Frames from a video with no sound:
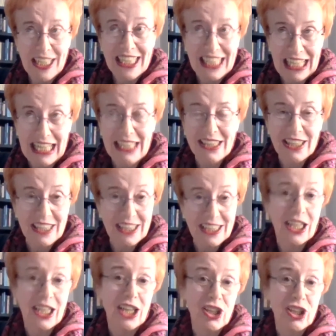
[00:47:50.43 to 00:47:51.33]
in the
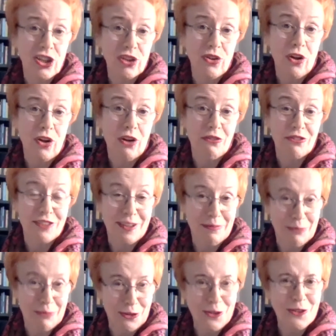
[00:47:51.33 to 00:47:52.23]
discussion of
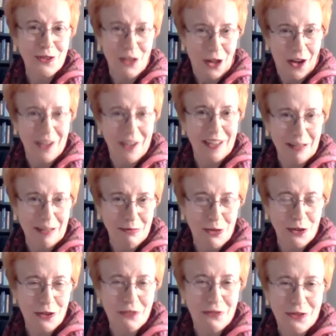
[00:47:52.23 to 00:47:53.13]
the long and
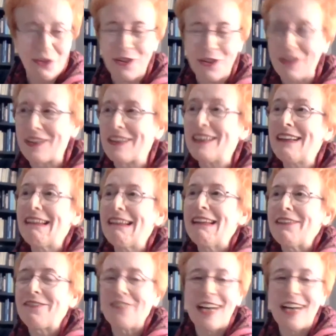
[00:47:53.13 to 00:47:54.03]
beautiful
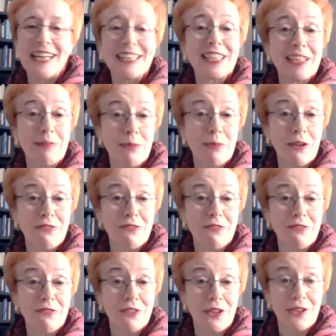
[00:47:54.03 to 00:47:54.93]
friendship
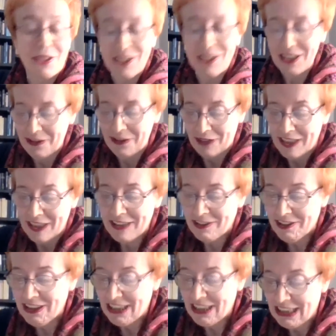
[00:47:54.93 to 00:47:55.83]
of Deleuze and
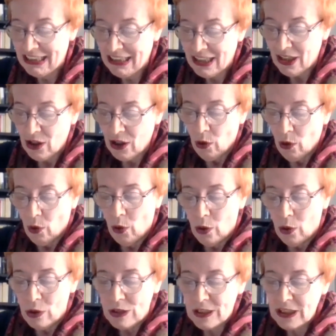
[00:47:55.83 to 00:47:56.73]
Guattari,
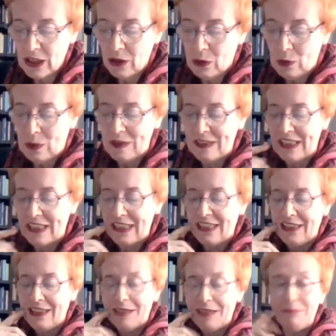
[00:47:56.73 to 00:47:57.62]
also
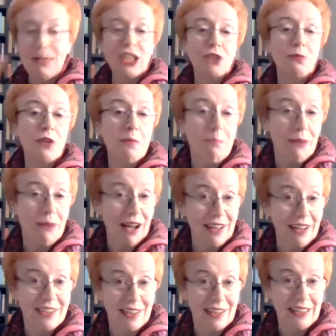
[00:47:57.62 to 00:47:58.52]
the much more
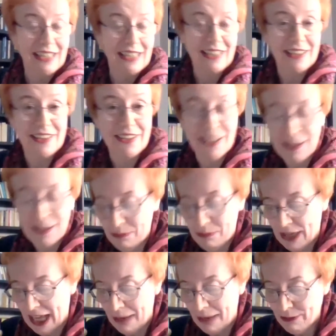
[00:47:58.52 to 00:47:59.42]
puzzling,
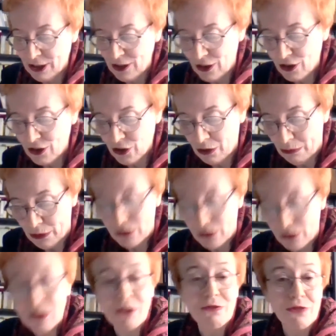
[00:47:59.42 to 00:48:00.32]
perhaps not so
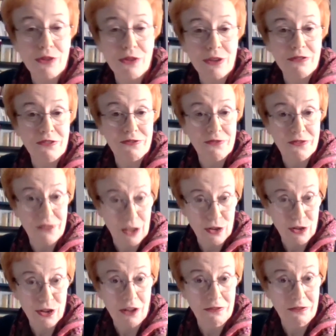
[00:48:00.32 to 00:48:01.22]
beautiful
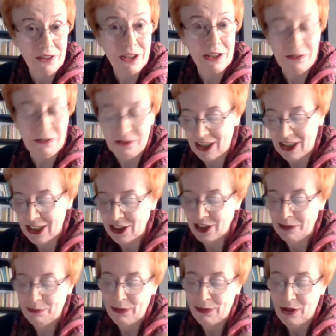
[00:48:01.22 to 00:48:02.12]
philosophical
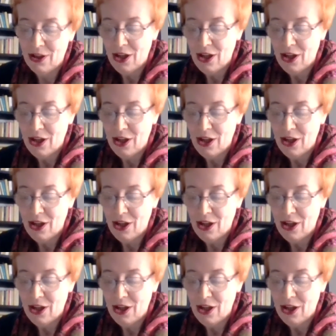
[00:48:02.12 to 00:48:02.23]
friendship